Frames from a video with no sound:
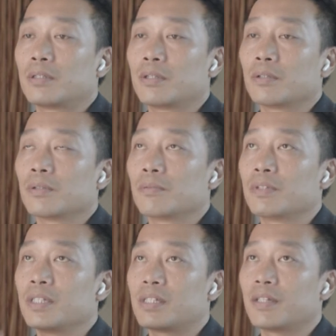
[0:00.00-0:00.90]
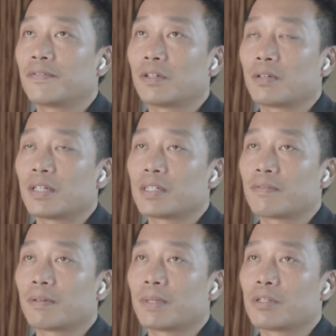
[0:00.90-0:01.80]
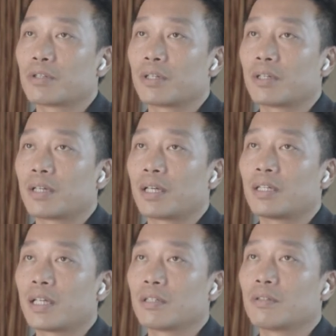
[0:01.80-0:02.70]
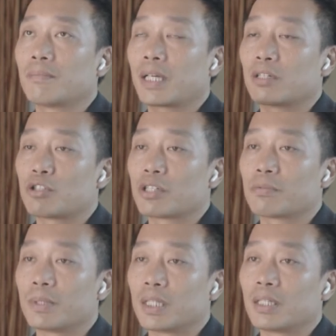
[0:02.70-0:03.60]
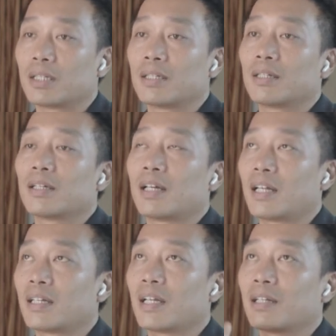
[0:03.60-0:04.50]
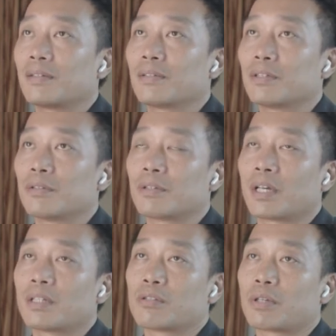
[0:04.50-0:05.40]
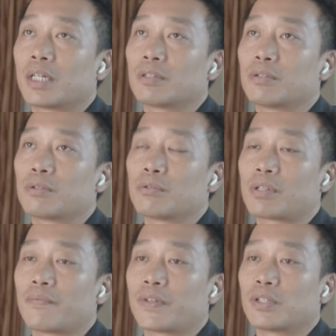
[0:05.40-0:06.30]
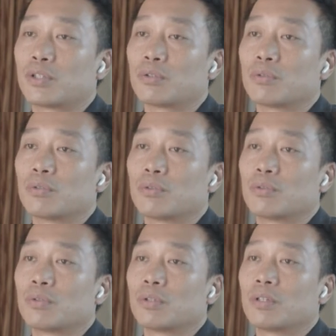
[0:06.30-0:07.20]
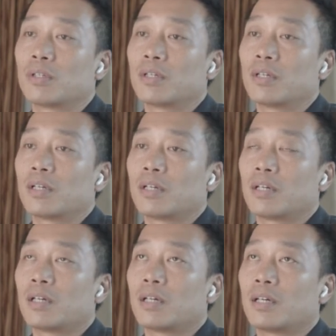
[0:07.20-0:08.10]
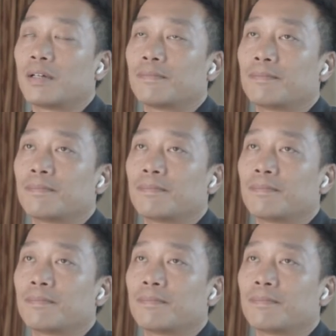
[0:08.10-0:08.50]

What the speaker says: to receive those information and then to make a judgment, and then you can try to do something new. I